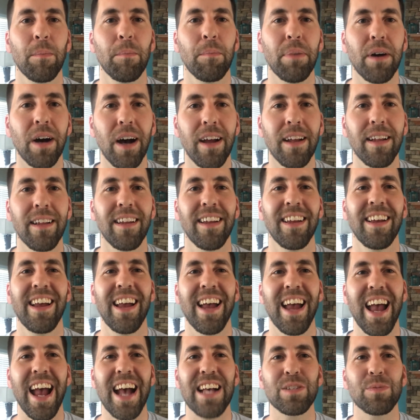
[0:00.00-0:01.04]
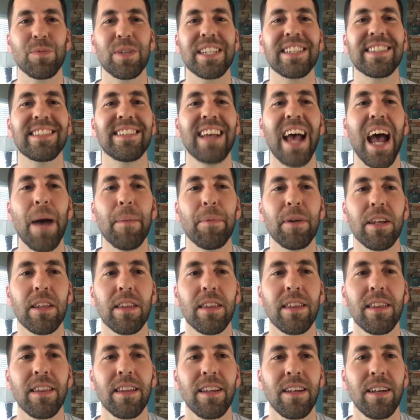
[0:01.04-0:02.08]
But as we Sabbath,
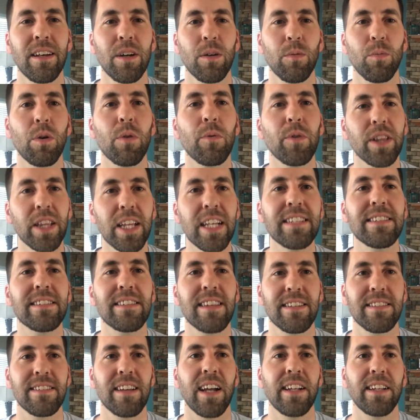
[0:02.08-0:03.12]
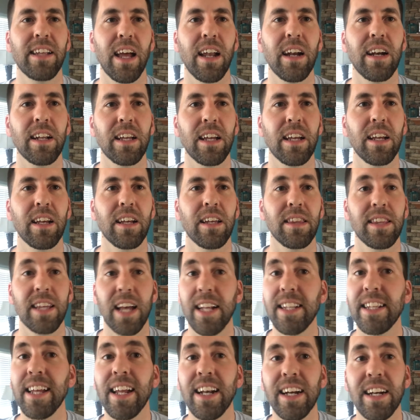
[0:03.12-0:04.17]
we release this identity, the
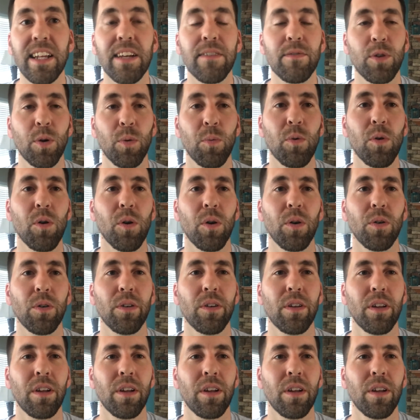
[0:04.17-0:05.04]
identity of the world.